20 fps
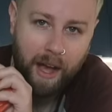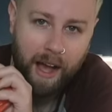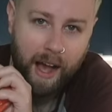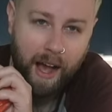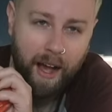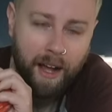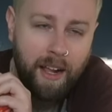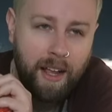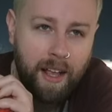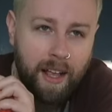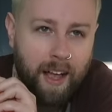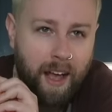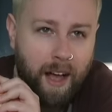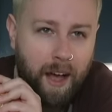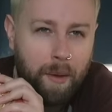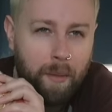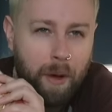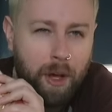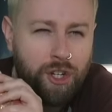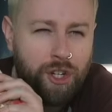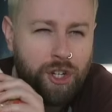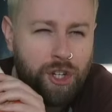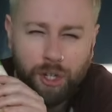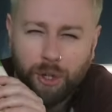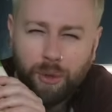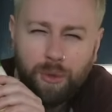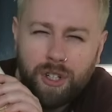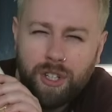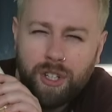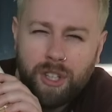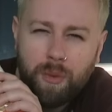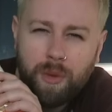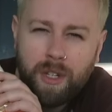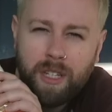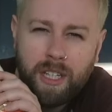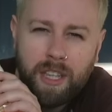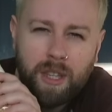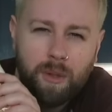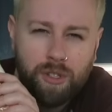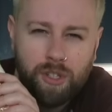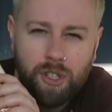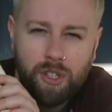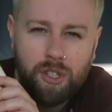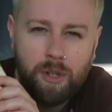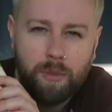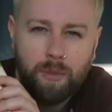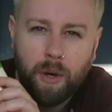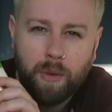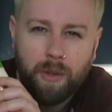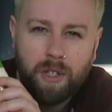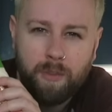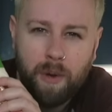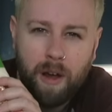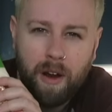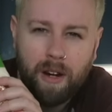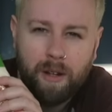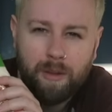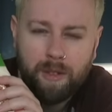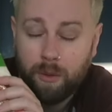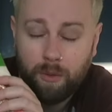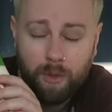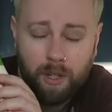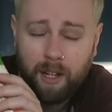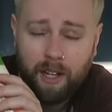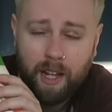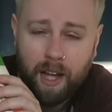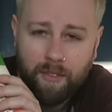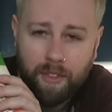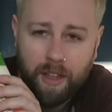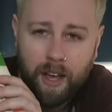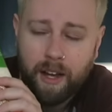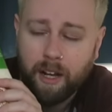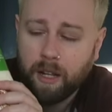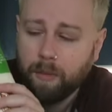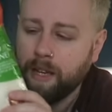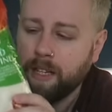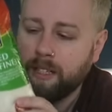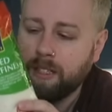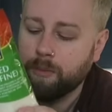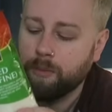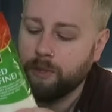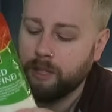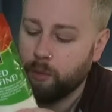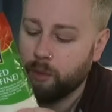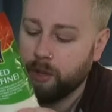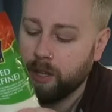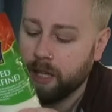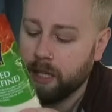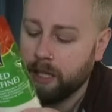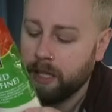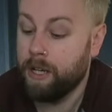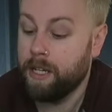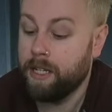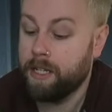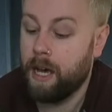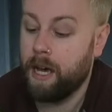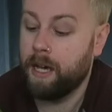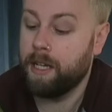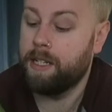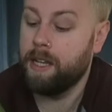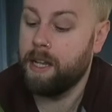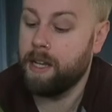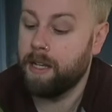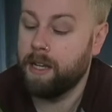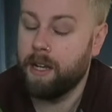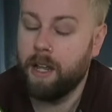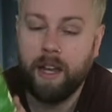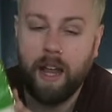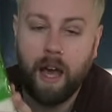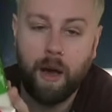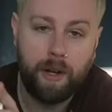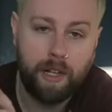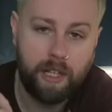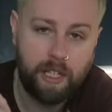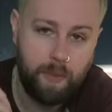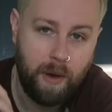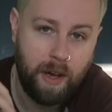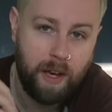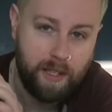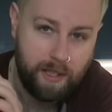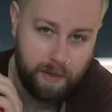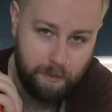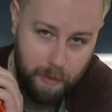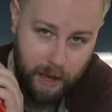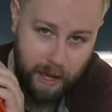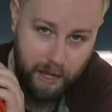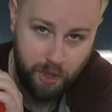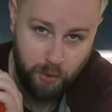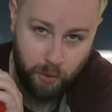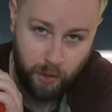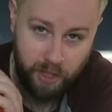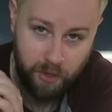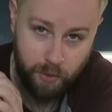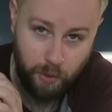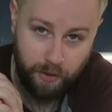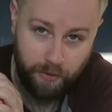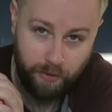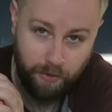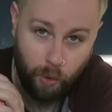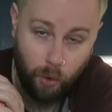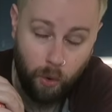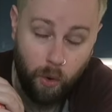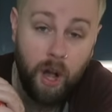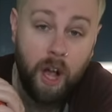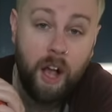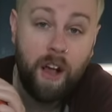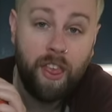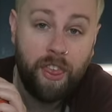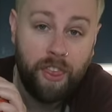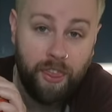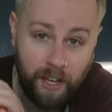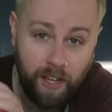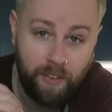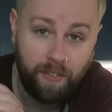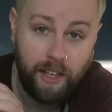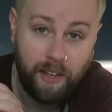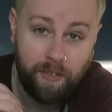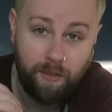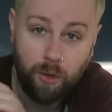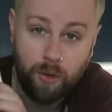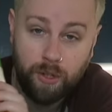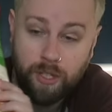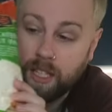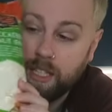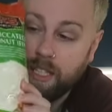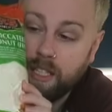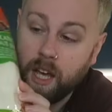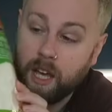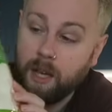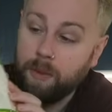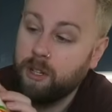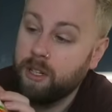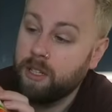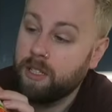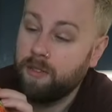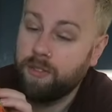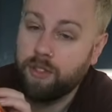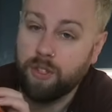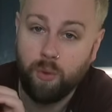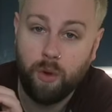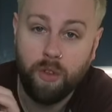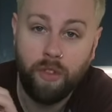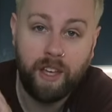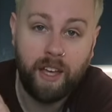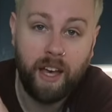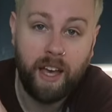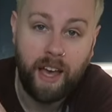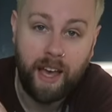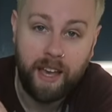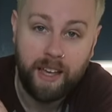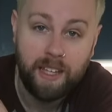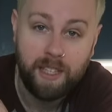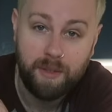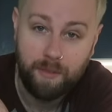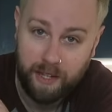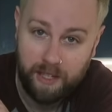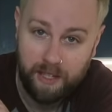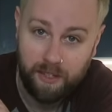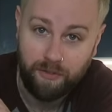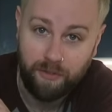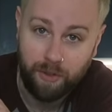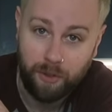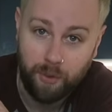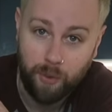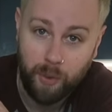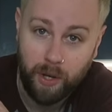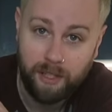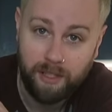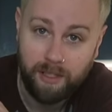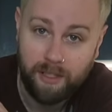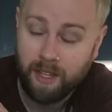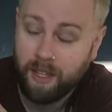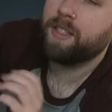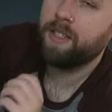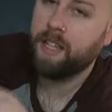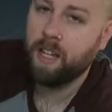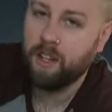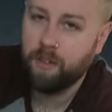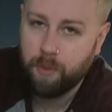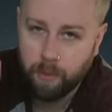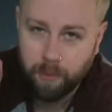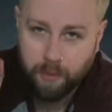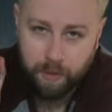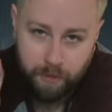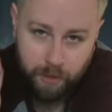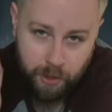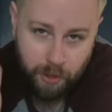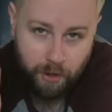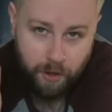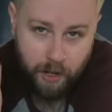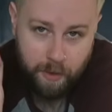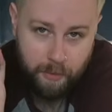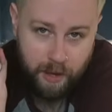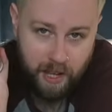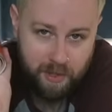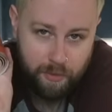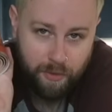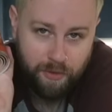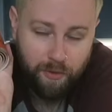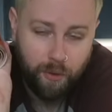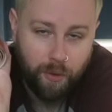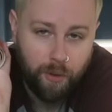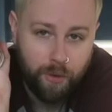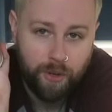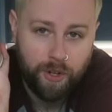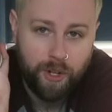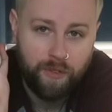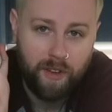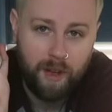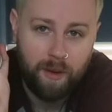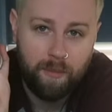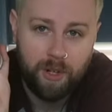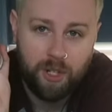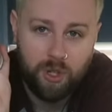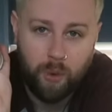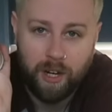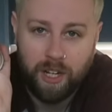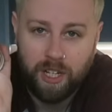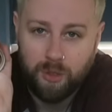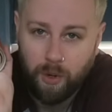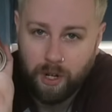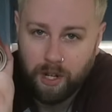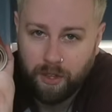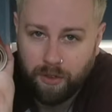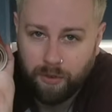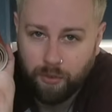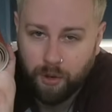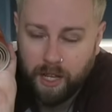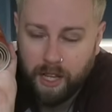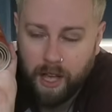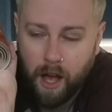at a shoot that we did. There was just some going spare and I was like, well, I'll have that and I'll make something with it. Reader, I didn't, and now it expires in May 2024. Thankfully I caught it in time, because if there's one thing I hate, it's massive food waste. This tin of pumpkin puree, best before November 2023,